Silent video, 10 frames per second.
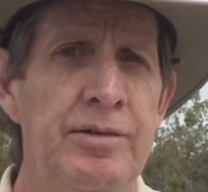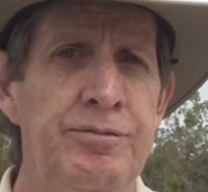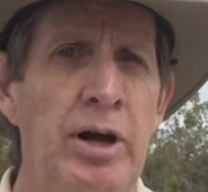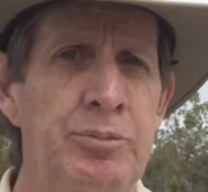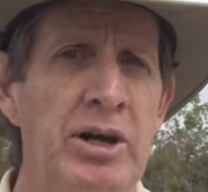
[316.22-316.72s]

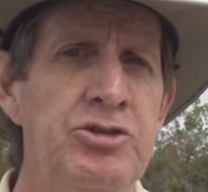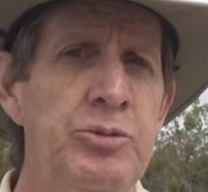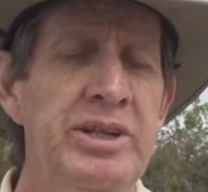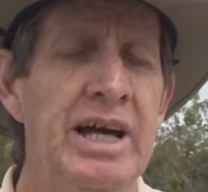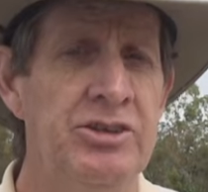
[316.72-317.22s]

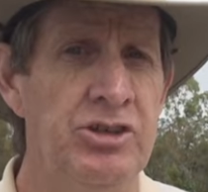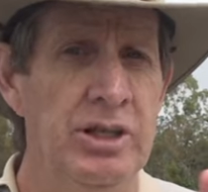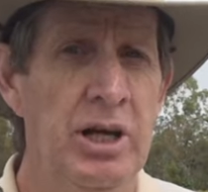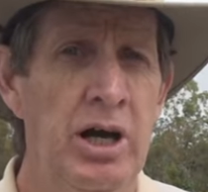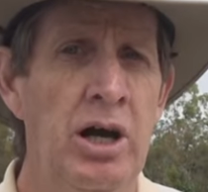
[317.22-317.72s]
vibration
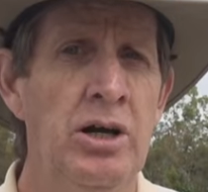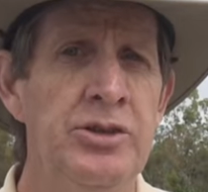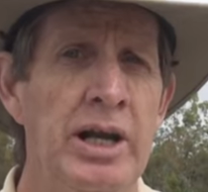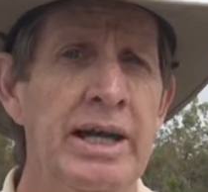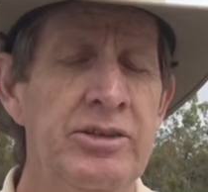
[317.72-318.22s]
reduction on
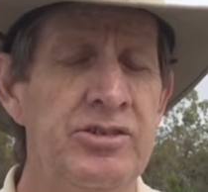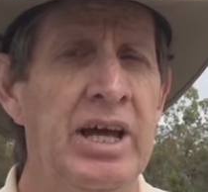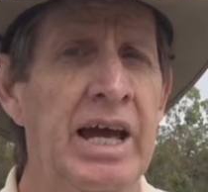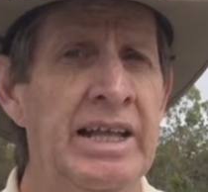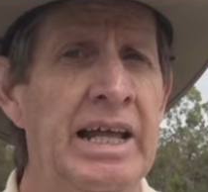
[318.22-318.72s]
the lens,
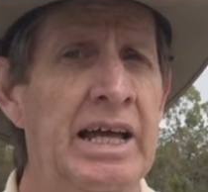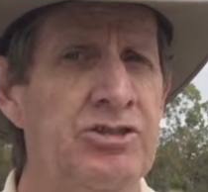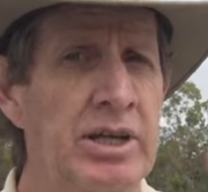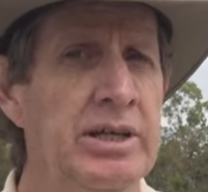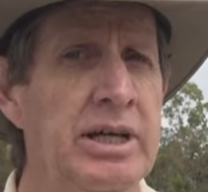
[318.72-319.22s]
and that
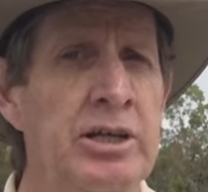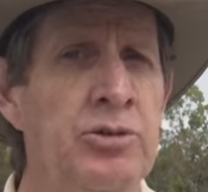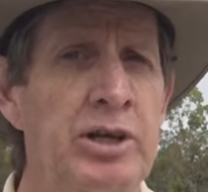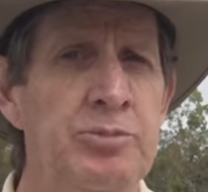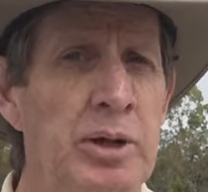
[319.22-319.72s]
actually
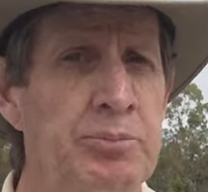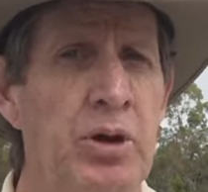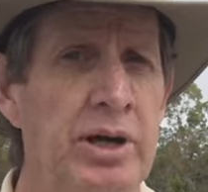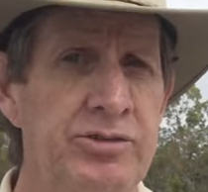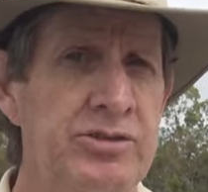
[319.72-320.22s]
increased my
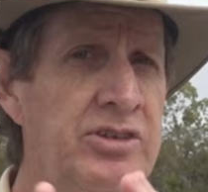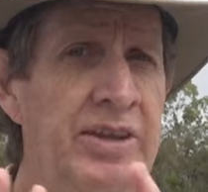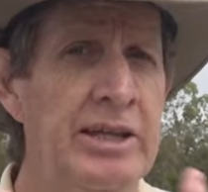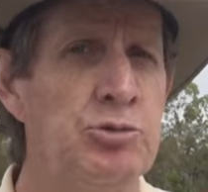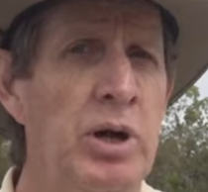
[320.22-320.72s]
price. So
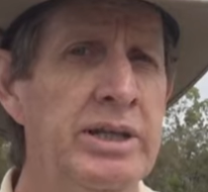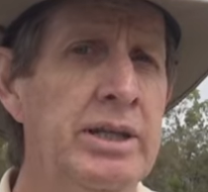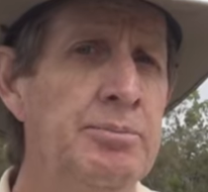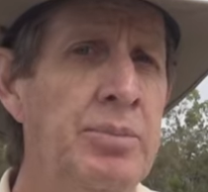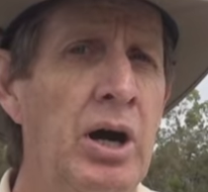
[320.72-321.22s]
that's why I
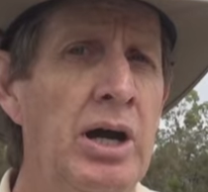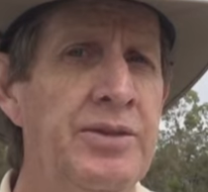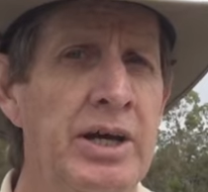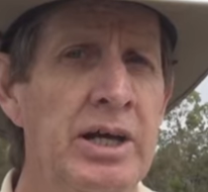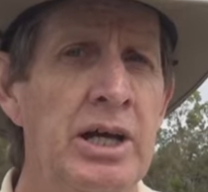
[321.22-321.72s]
didn't buy
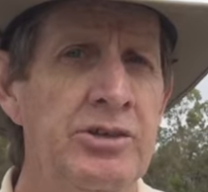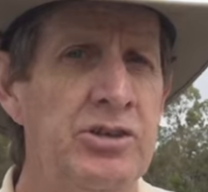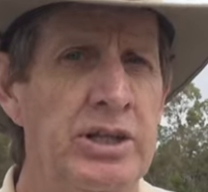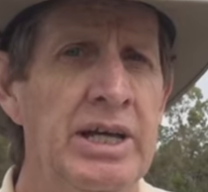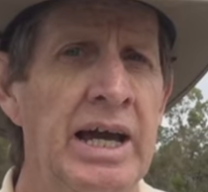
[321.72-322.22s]
the
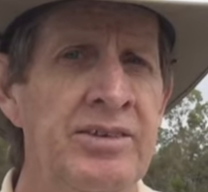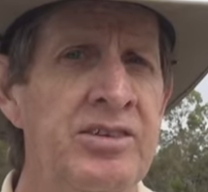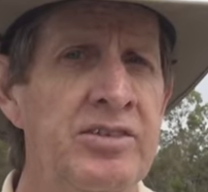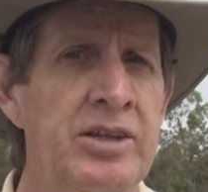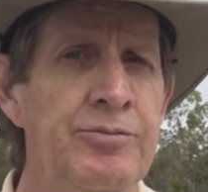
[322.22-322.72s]
Sony
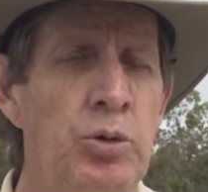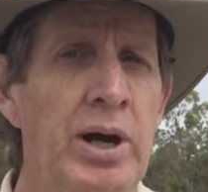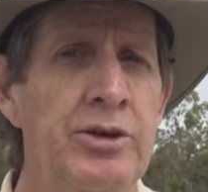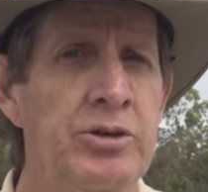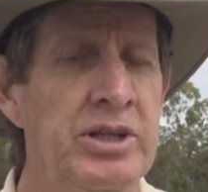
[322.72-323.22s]

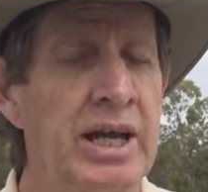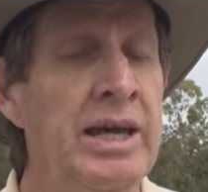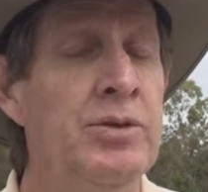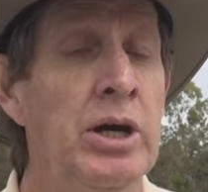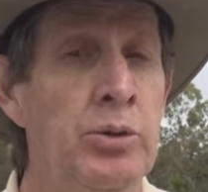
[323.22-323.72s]
a6400,
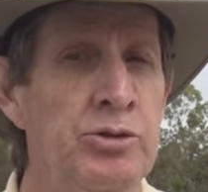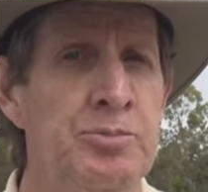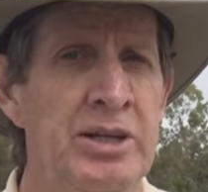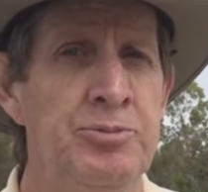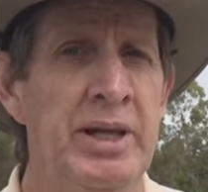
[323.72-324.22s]
even though it was a
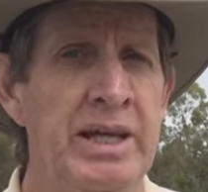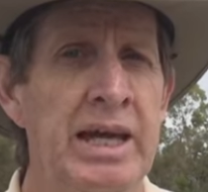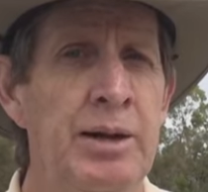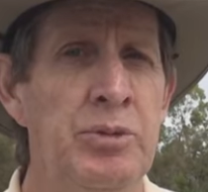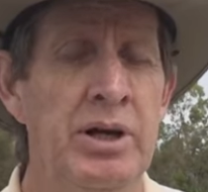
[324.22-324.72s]
much better
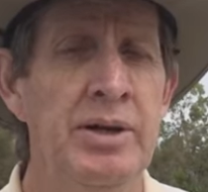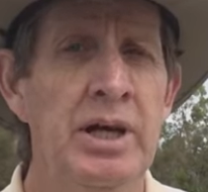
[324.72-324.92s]
camera.